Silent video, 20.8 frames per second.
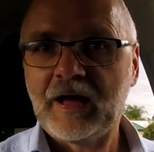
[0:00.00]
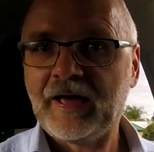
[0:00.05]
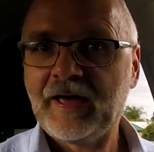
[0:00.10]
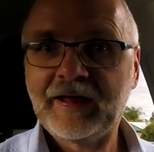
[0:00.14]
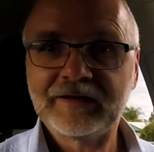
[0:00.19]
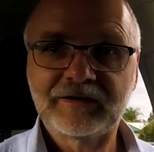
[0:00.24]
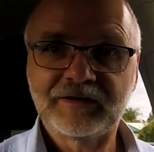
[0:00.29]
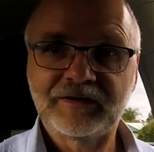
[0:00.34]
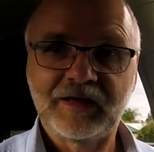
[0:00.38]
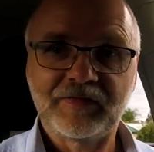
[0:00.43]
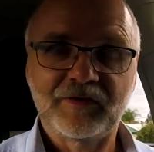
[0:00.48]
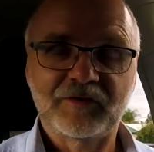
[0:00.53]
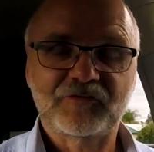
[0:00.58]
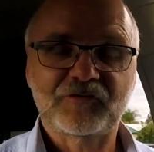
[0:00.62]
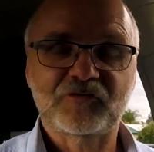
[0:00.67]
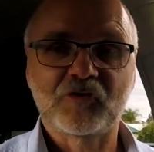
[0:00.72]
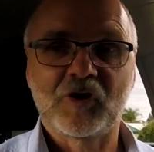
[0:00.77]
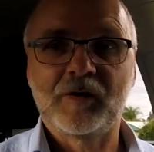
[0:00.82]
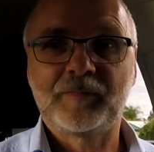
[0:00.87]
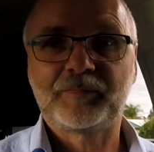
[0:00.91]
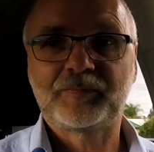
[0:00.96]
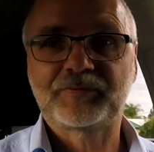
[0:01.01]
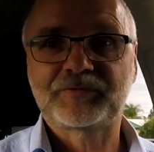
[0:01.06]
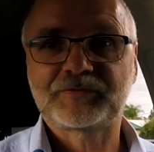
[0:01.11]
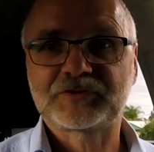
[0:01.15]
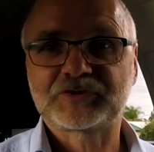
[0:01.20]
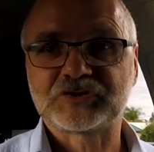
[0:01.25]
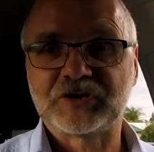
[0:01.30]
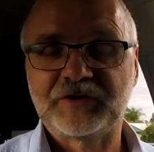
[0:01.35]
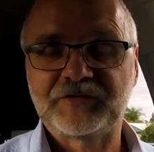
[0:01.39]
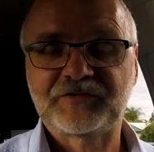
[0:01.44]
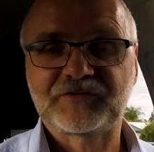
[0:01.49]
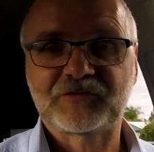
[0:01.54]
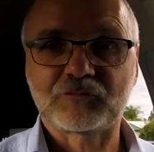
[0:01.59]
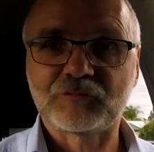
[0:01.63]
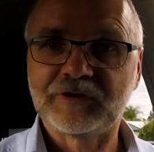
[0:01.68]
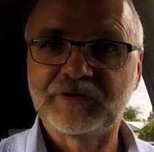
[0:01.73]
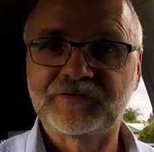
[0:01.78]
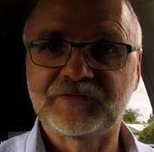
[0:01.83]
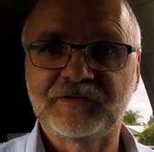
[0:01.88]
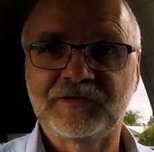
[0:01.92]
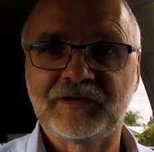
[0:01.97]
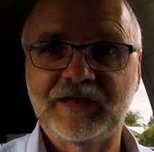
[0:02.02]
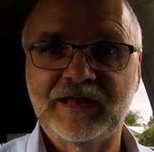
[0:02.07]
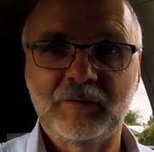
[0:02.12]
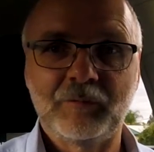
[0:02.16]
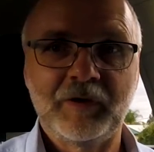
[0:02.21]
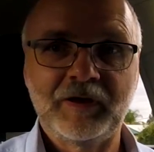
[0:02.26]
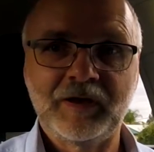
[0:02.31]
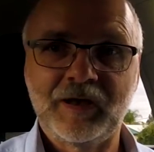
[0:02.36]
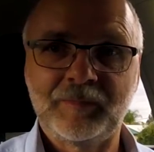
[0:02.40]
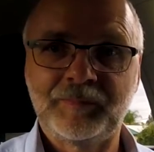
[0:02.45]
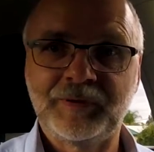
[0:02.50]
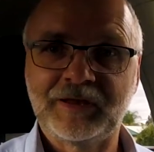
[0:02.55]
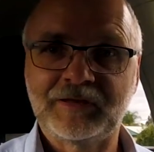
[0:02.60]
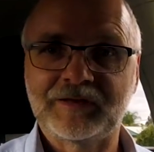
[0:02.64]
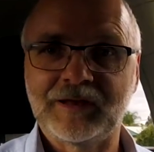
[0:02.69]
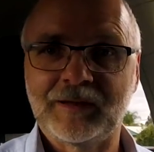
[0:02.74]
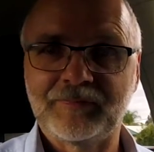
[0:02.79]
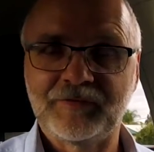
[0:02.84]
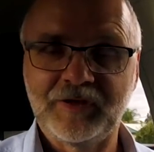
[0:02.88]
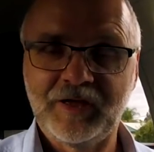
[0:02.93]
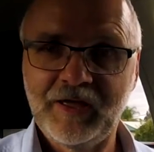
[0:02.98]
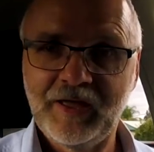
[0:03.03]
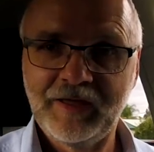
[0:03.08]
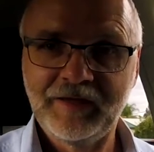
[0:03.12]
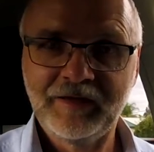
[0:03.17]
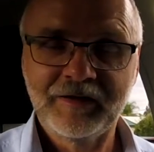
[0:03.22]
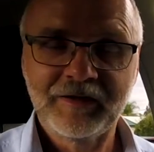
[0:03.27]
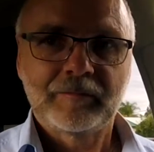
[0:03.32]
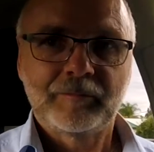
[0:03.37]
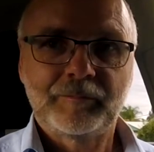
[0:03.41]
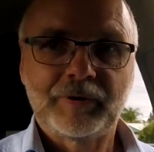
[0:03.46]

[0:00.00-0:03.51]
I had another drop just recently when I picked up the hay.